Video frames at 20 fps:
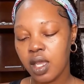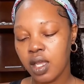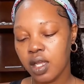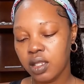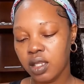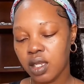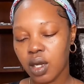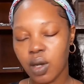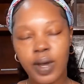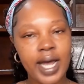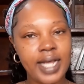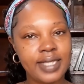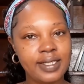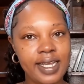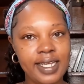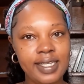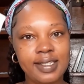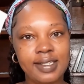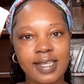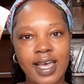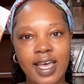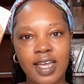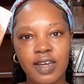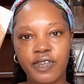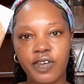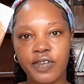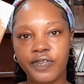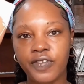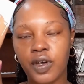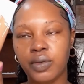Now, as I said,
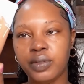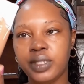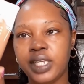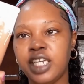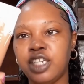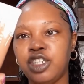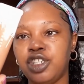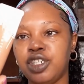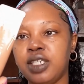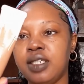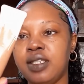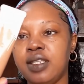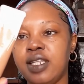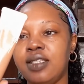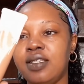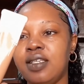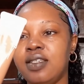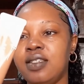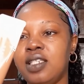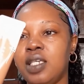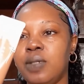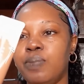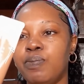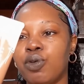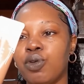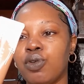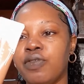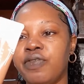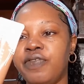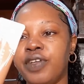for foundation, this is the
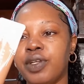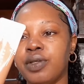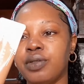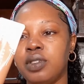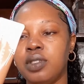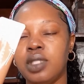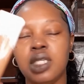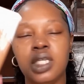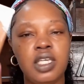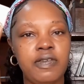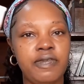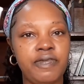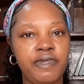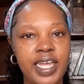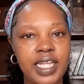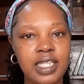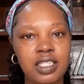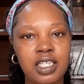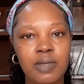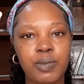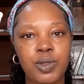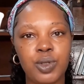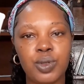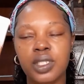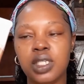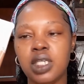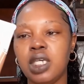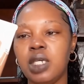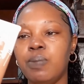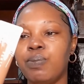Fenty
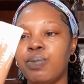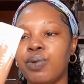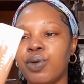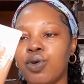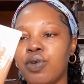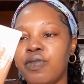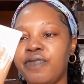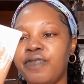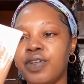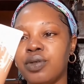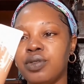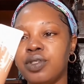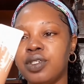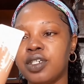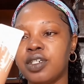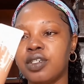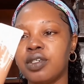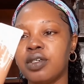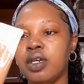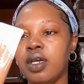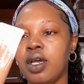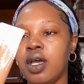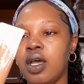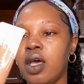Beauty Pro Filt'r